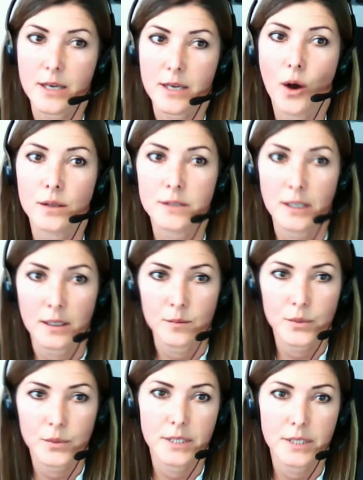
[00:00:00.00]

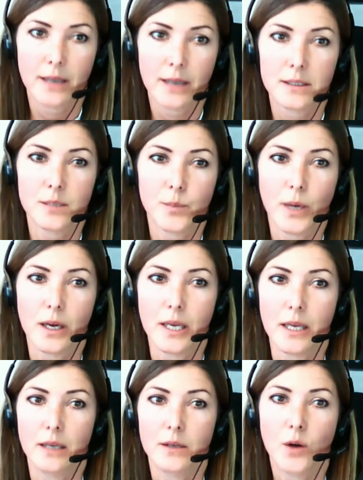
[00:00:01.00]
content protected
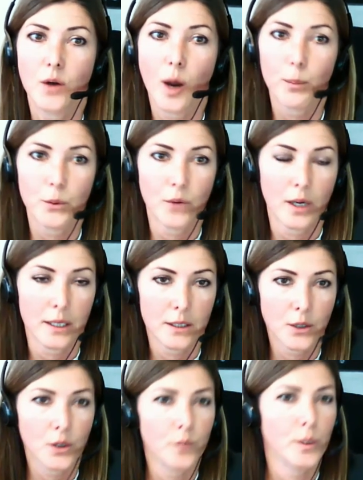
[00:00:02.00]
by copyright.
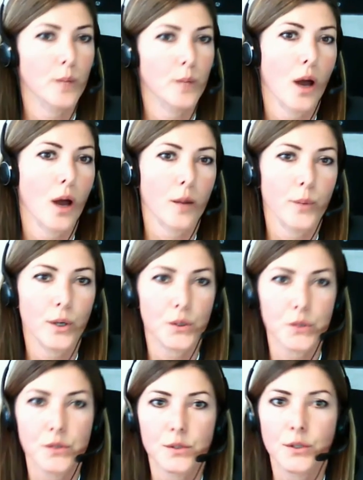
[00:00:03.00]
Could be blog
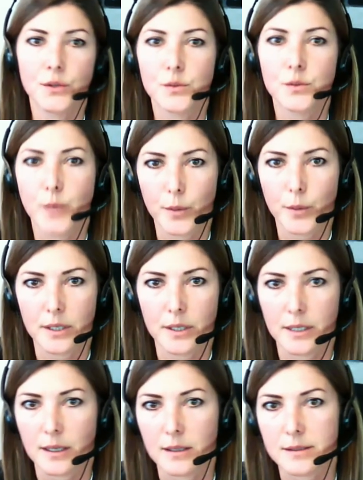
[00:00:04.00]
posts, newspaper
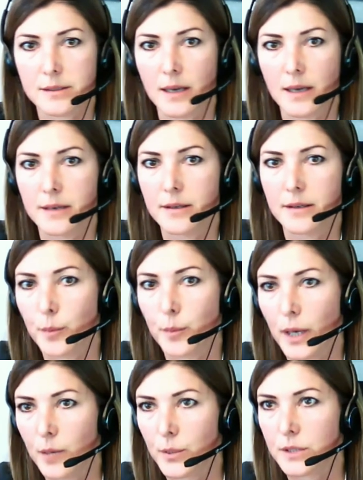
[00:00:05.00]
articles, scientific
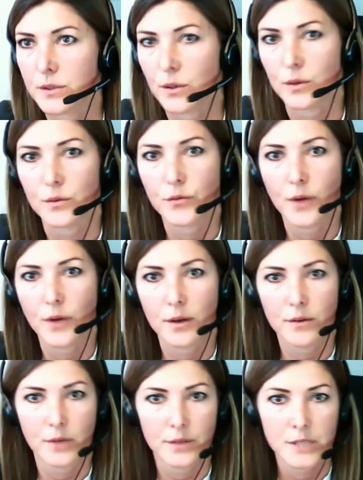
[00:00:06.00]
papers, or
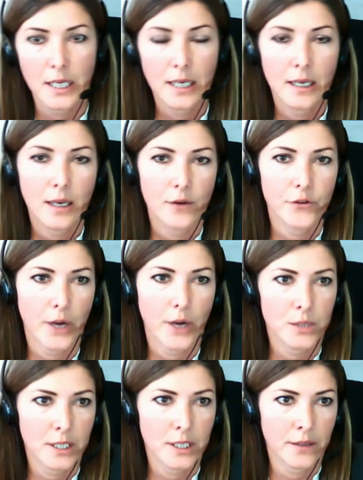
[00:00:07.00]
photographs
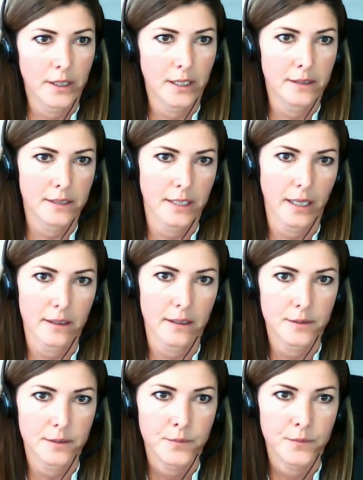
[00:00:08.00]
found in the internet.
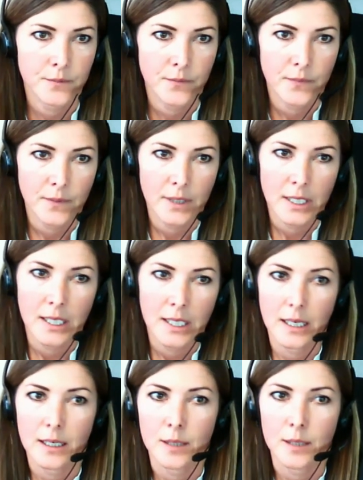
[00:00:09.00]

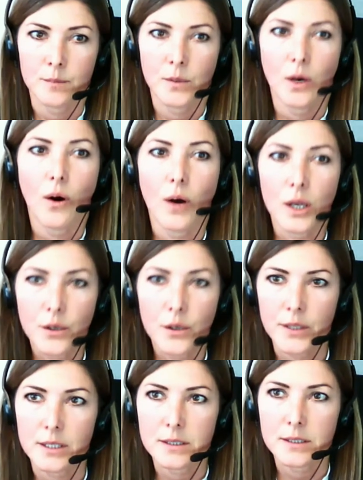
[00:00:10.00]
All of
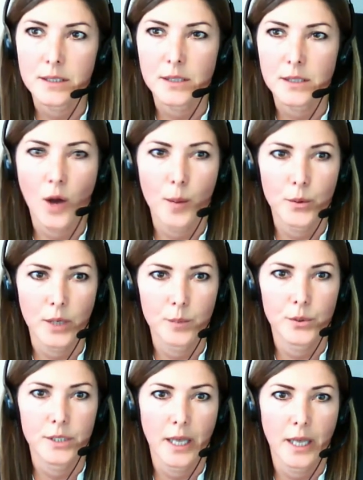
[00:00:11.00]
this is copyright
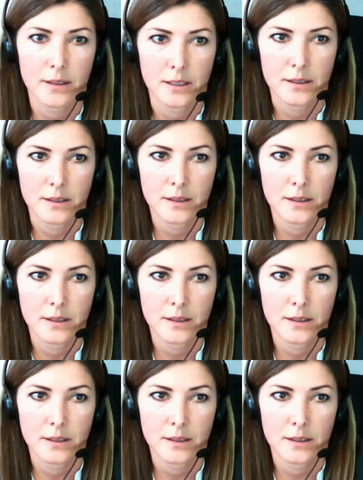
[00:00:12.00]
protected.